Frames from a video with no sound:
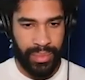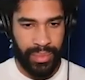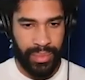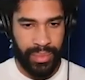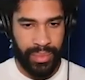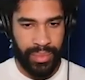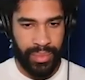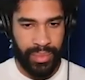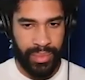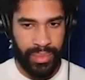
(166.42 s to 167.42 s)

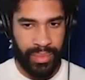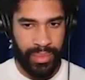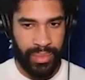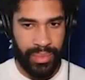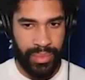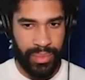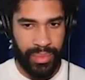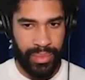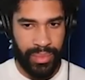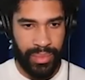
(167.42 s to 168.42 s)

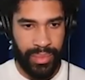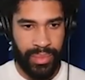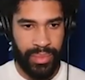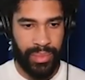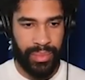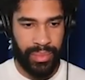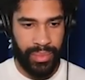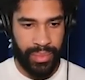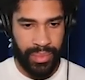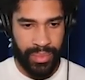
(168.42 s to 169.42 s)

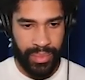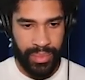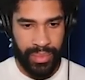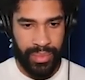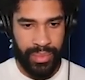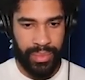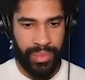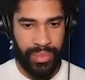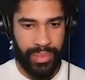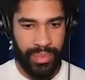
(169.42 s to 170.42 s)

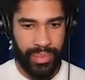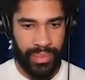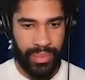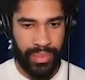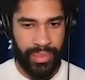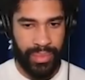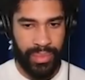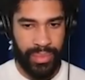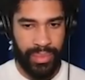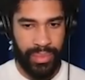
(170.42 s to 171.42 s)

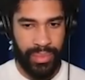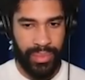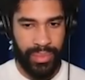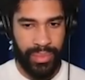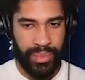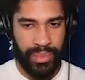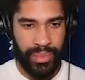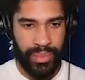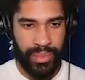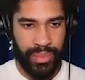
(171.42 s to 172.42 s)

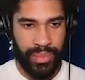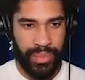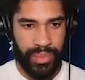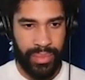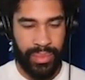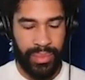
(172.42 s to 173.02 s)
[no speech]